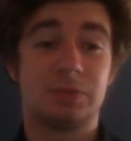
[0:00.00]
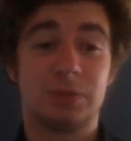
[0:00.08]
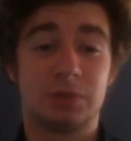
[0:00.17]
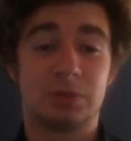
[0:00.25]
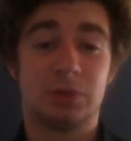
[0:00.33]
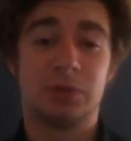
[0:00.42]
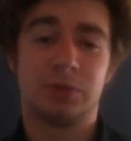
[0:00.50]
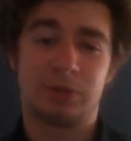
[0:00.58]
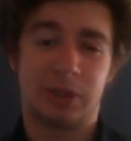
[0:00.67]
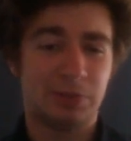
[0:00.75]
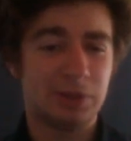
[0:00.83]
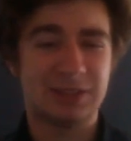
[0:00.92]
one of the
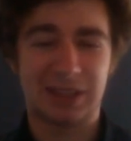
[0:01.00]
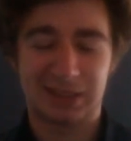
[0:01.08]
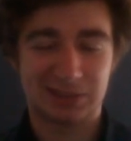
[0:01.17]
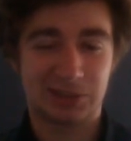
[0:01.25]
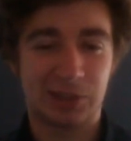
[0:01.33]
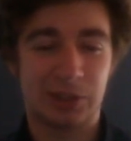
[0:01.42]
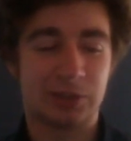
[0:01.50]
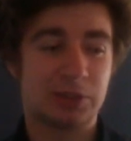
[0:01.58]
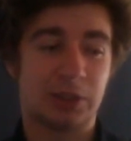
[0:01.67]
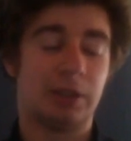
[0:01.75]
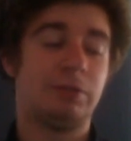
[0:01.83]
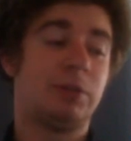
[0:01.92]
grade 1s, that's good.
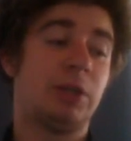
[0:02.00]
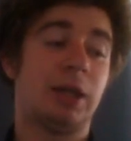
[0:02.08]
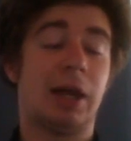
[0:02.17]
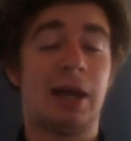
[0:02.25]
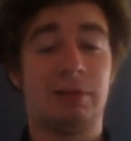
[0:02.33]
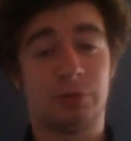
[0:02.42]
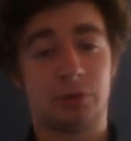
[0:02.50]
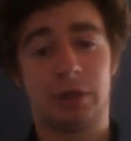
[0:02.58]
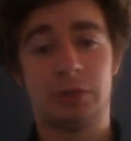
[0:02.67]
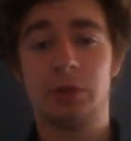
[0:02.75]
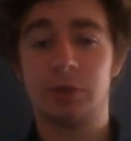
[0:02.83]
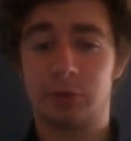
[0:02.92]
So if you have the
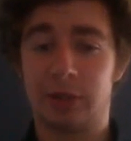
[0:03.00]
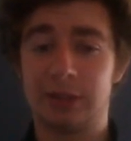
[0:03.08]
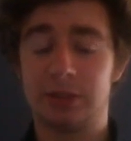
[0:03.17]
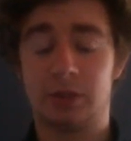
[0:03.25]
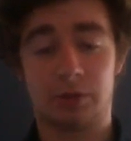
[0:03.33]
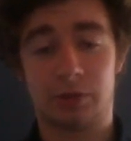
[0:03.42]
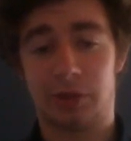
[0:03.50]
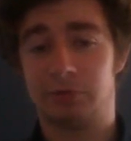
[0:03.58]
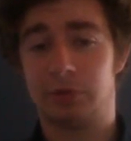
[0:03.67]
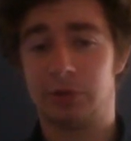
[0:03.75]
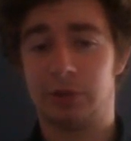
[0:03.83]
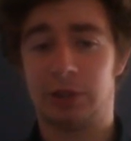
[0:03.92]
grade 1, the grade 2 and the grade
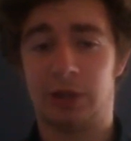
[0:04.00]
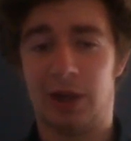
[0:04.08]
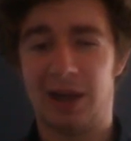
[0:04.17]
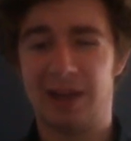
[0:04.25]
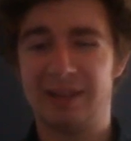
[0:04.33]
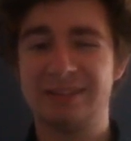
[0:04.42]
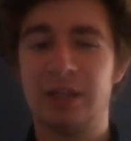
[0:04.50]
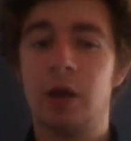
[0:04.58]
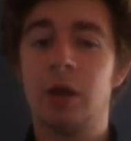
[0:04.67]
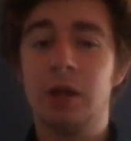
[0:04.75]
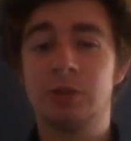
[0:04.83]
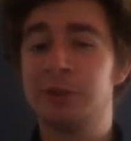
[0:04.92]
3 already in your hand,
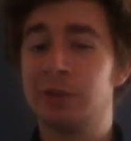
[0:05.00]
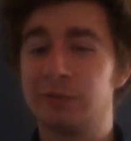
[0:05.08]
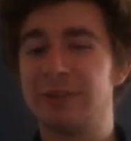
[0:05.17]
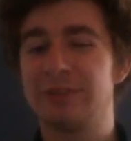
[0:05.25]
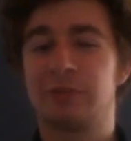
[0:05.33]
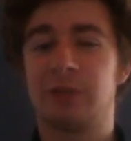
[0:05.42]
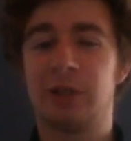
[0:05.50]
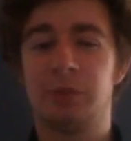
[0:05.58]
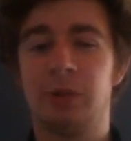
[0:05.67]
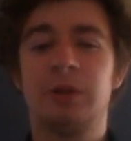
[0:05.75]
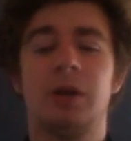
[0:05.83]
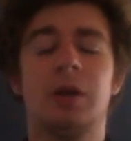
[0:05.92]
do not ride the grade
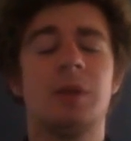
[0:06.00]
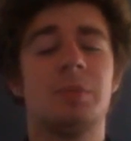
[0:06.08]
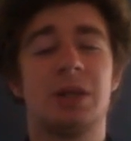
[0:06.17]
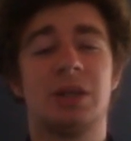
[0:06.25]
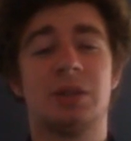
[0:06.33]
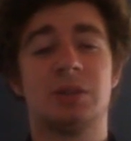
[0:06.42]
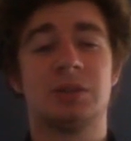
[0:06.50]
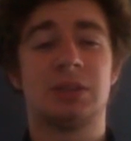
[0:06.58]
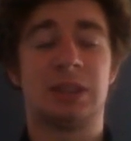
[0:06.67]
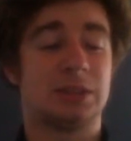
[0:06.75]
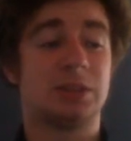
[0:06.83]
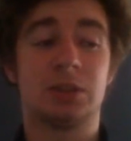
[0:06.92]
1 because
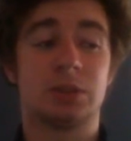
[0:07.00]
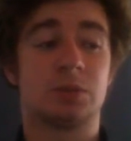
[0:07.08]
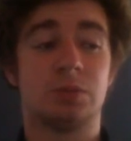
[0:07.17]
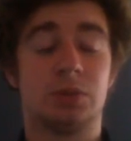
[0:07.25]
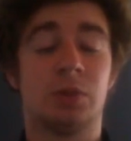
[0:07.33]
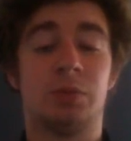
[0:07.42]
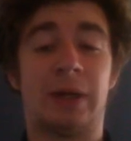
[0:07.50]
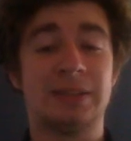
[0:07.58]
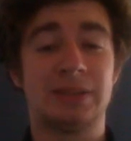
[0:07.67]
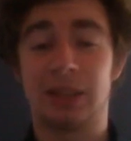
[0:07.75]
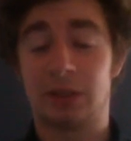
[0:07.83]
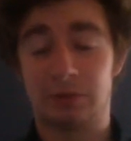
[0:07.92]
it's just, you're
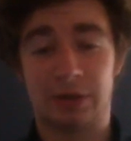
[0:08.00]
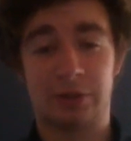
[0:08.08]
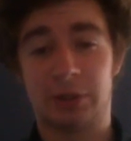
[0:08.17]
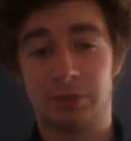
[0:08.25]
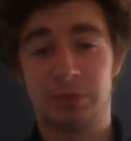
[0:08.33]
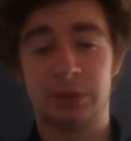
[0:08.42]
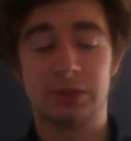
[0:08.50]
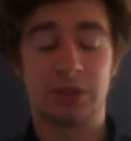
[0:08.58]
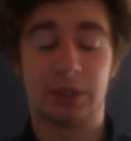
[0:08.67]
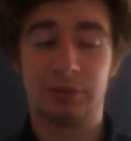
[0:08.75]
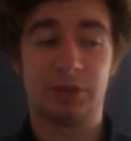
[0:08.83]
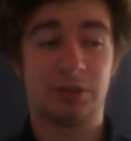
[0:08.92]
wasting a very good booster.
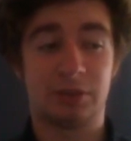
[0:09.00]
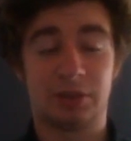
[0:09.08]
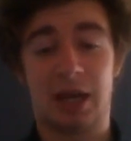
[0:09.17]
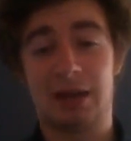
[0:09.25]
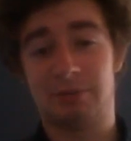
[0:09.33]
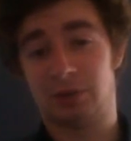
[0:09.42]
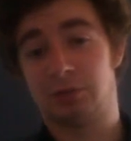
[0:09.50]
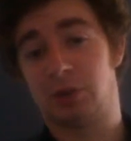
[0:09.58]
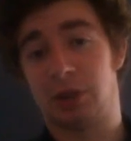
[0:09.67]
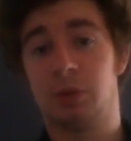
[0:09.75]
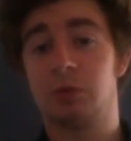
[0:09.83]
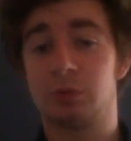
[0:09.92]
If you have another
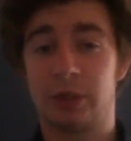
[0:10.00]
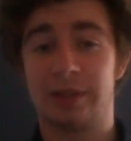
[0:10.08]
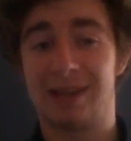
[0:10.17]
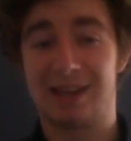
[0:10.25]
grade 1, ride that